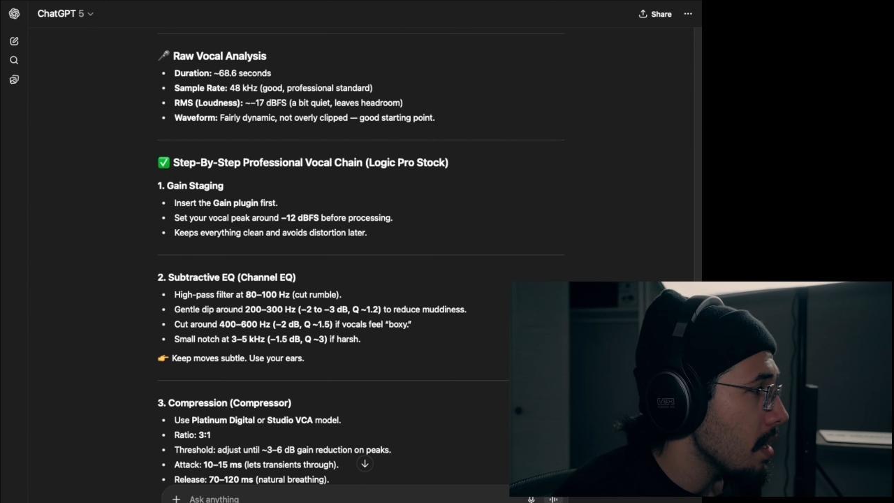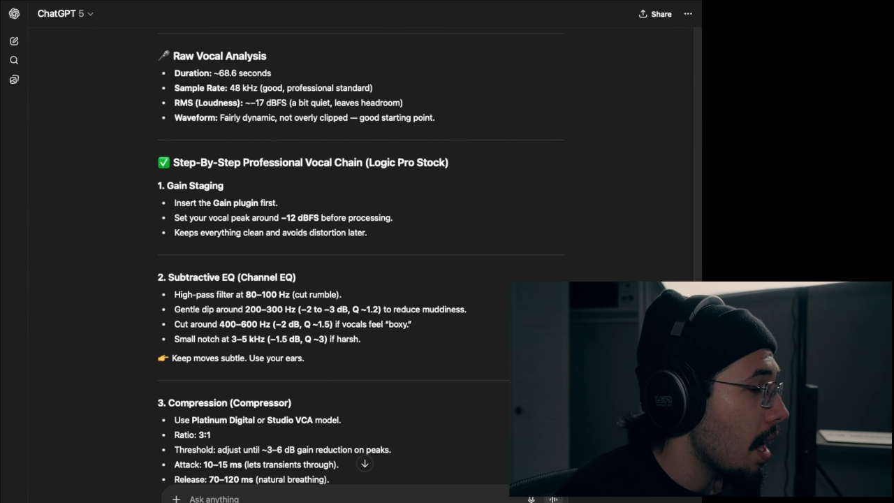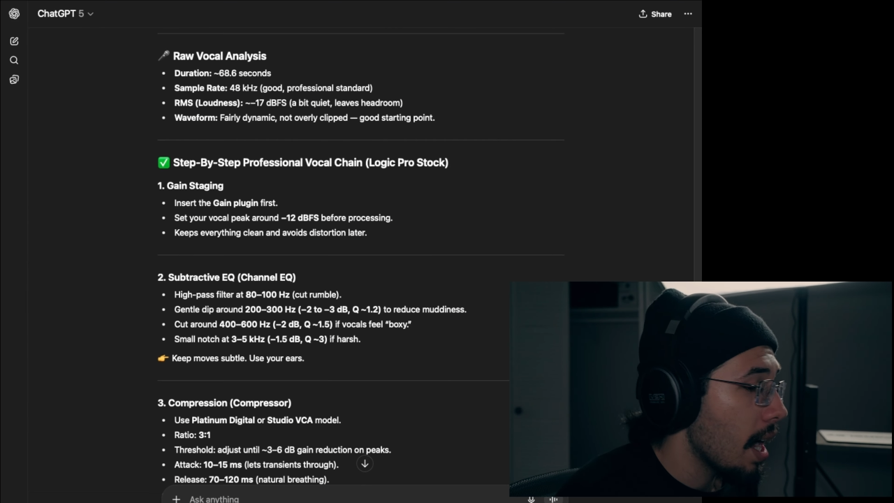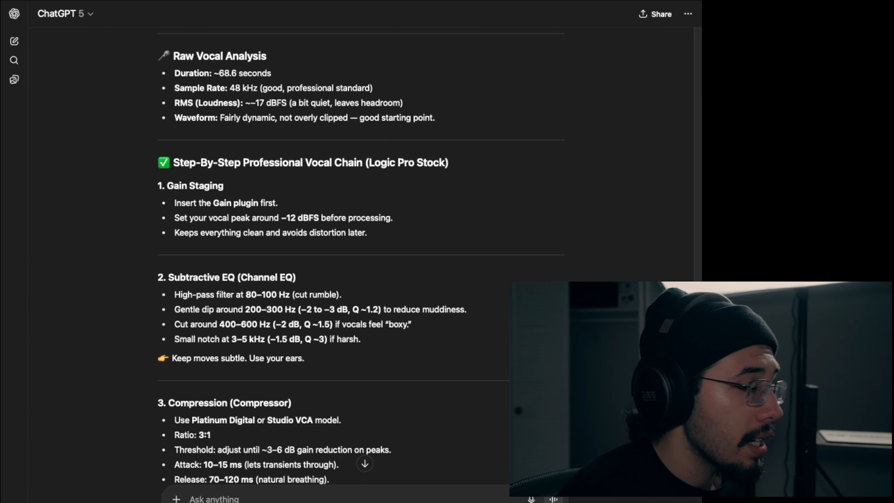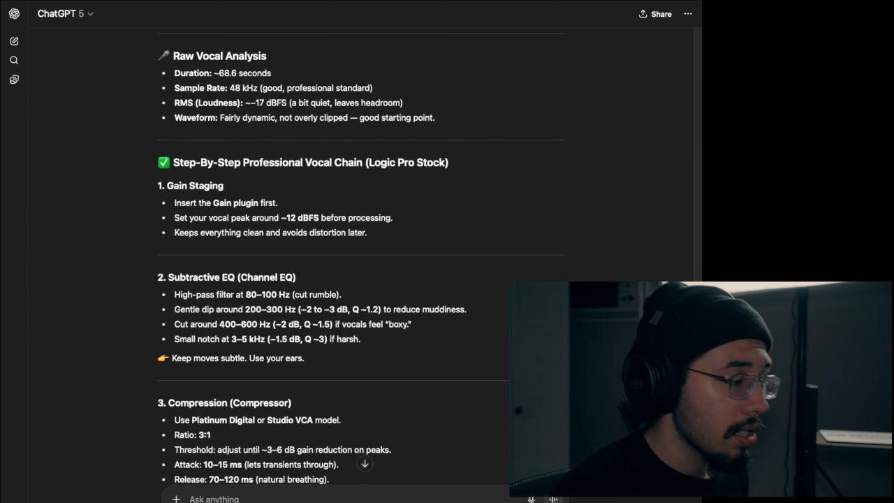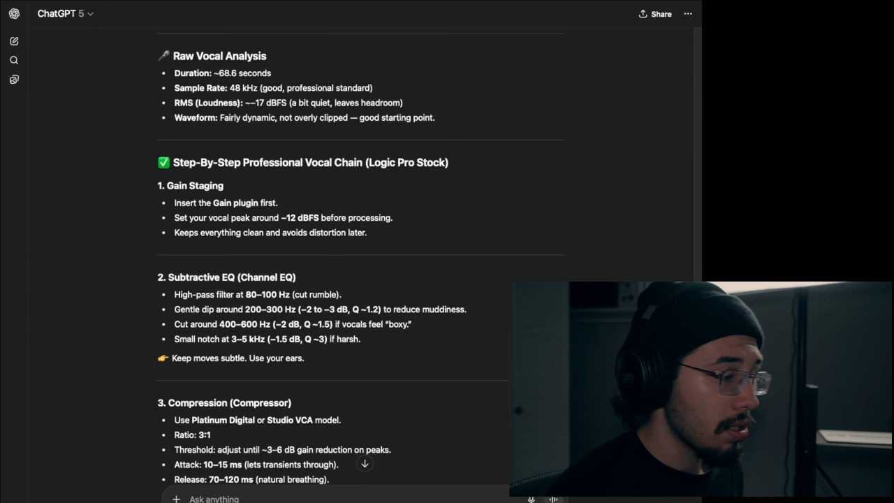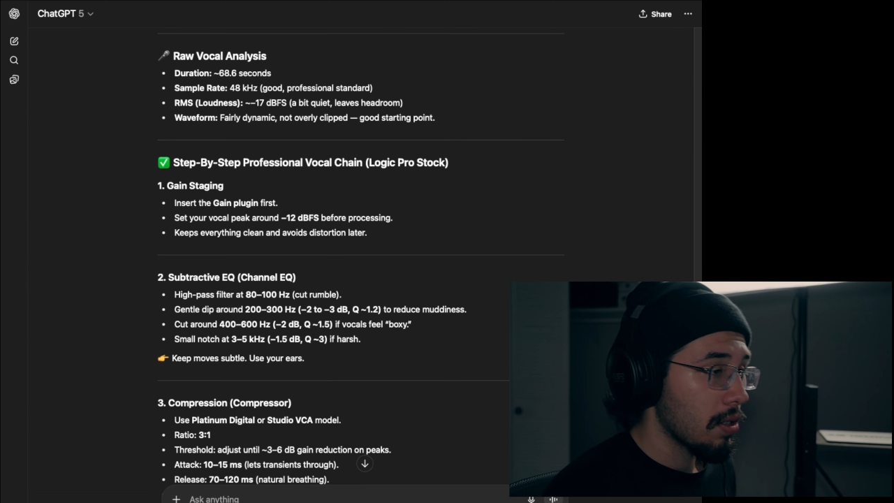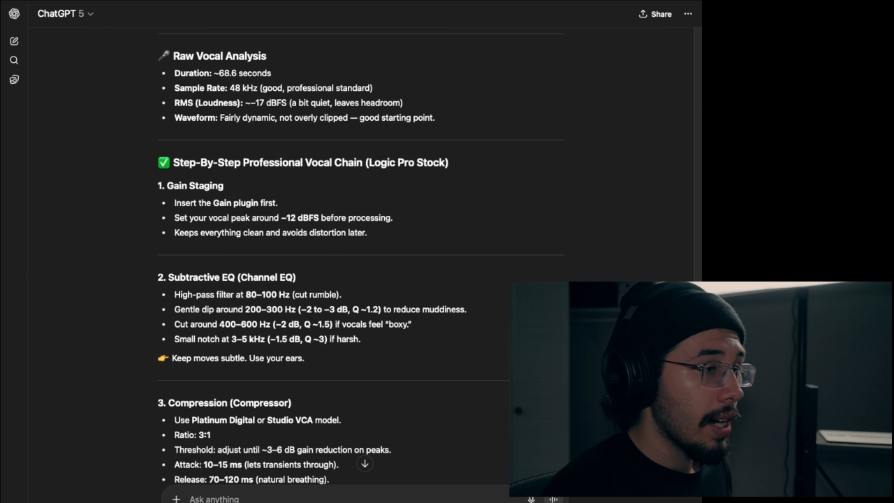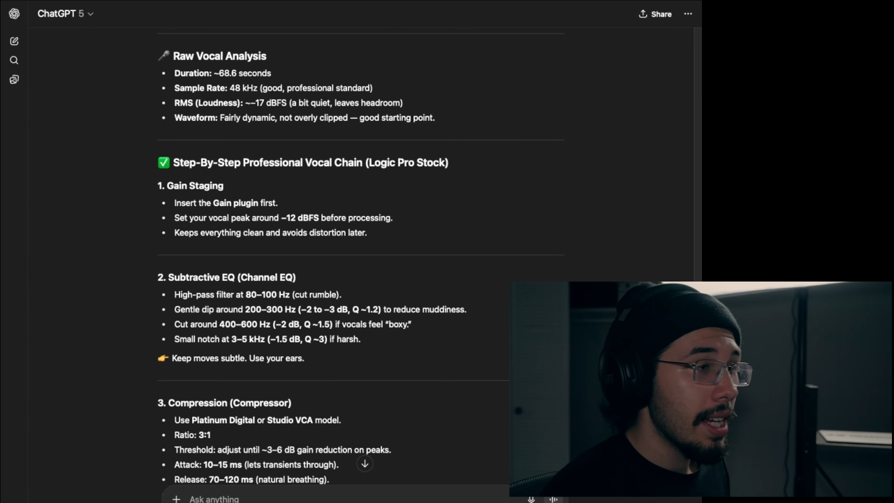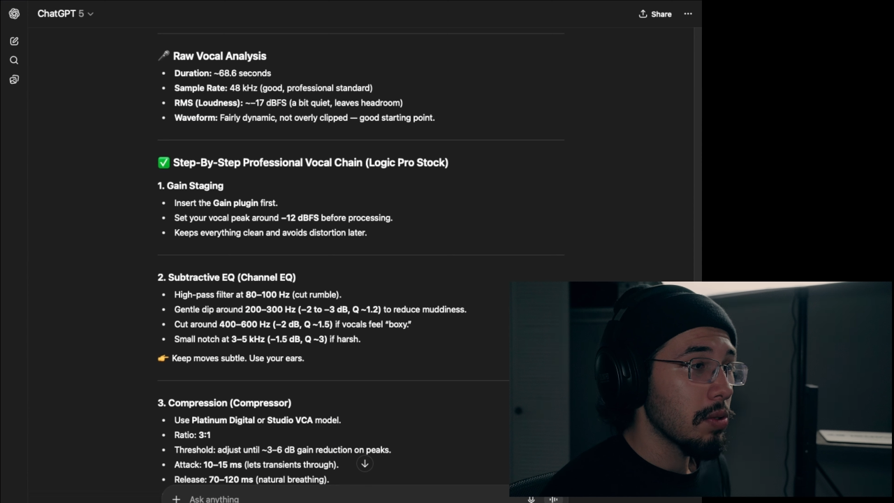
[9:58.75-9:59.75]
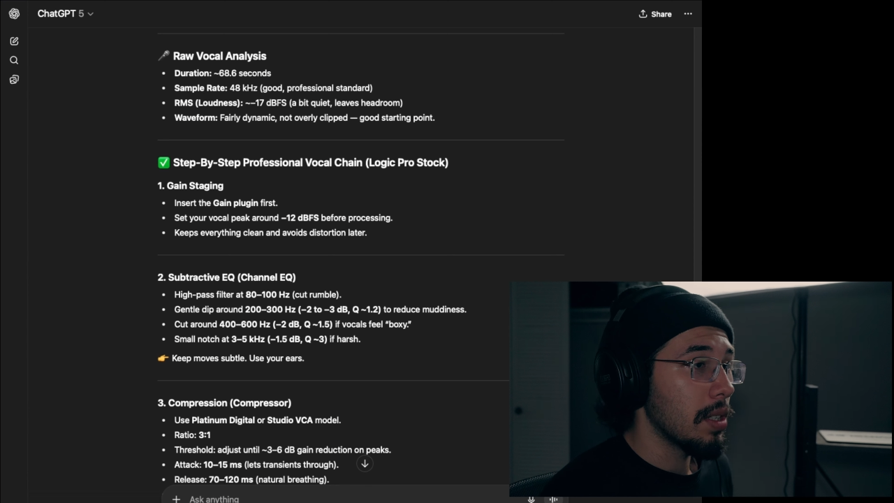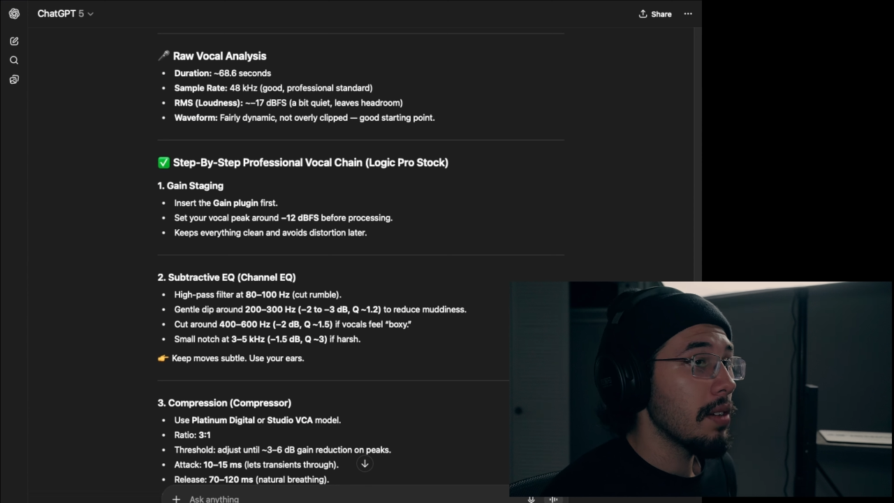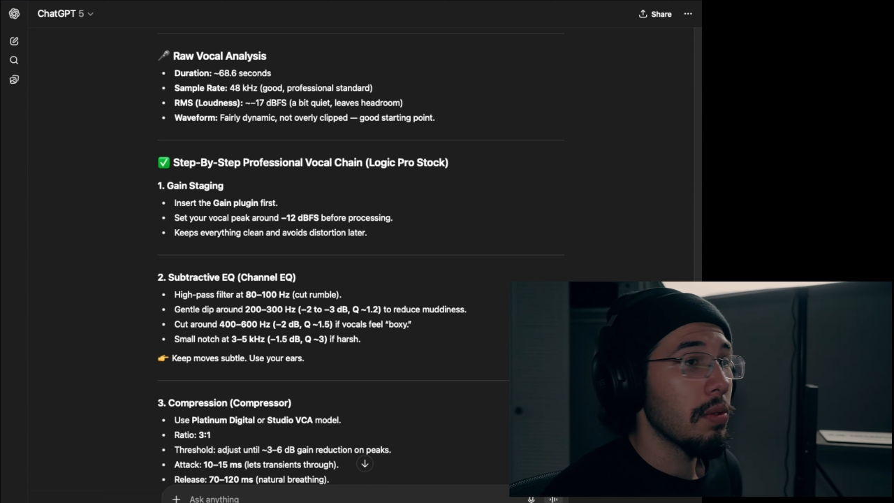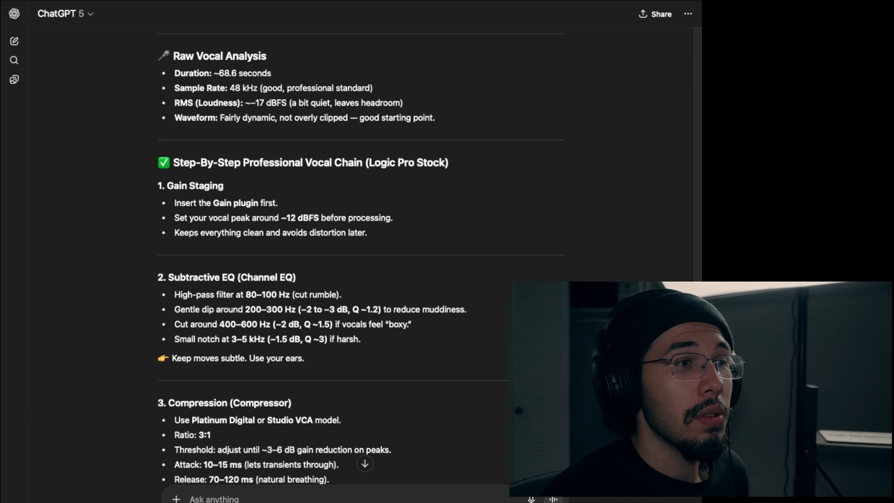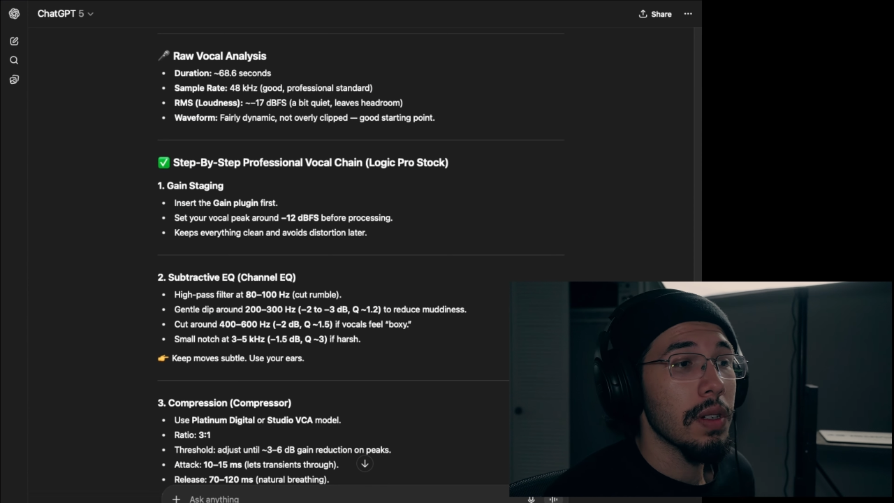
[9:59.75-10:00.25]
All right, so scratch
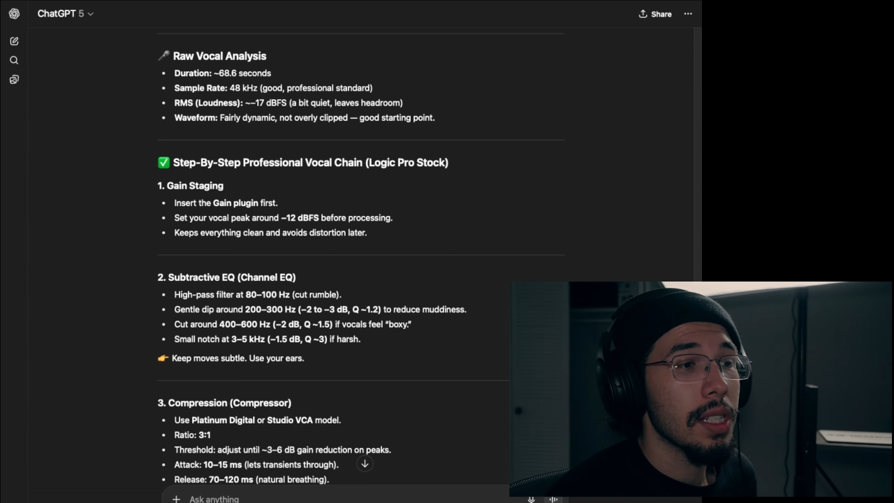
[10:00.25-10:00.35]
whatever we were